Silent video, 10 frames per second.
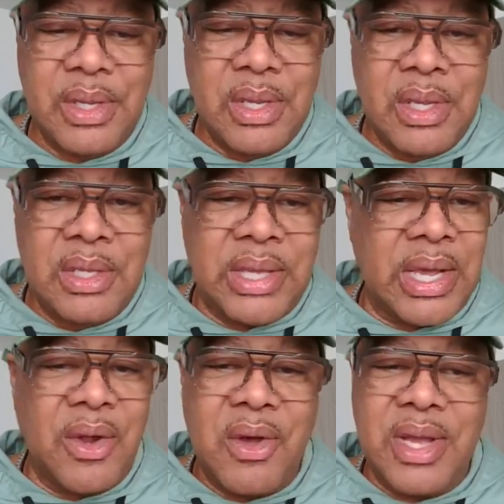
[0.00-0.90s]
They got
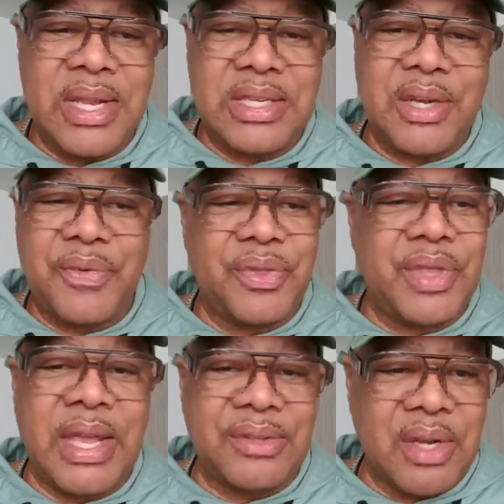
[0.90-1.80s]
all kind of different
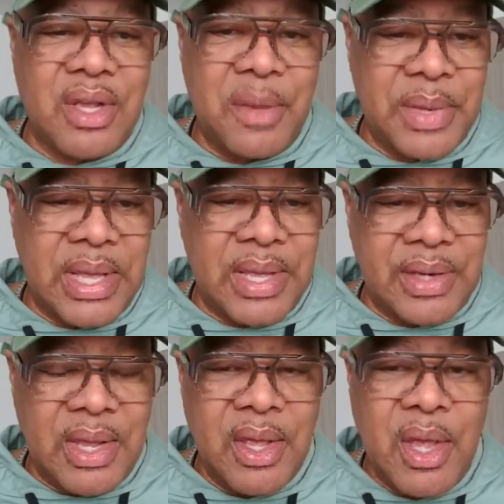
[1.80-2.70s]
things that are coming out now.
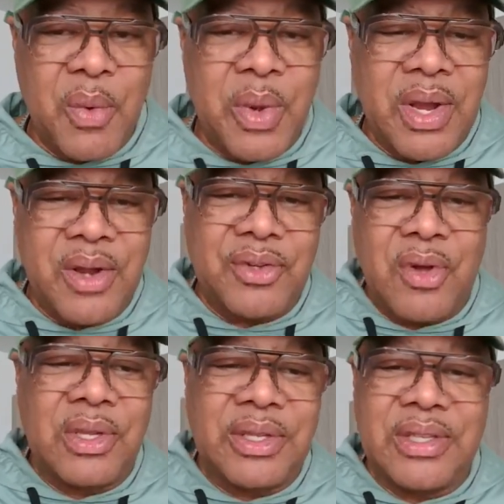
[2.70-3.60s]
Where is all
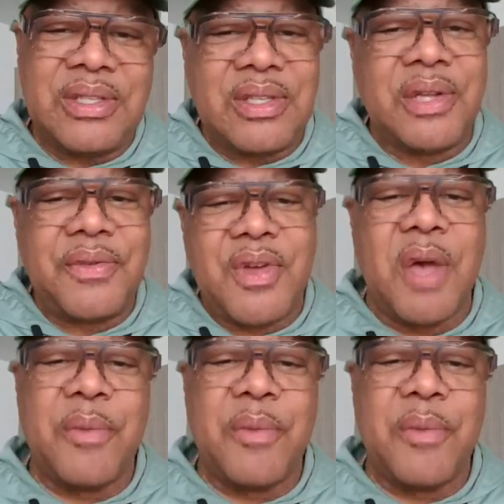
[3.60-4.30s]
of this stuff coming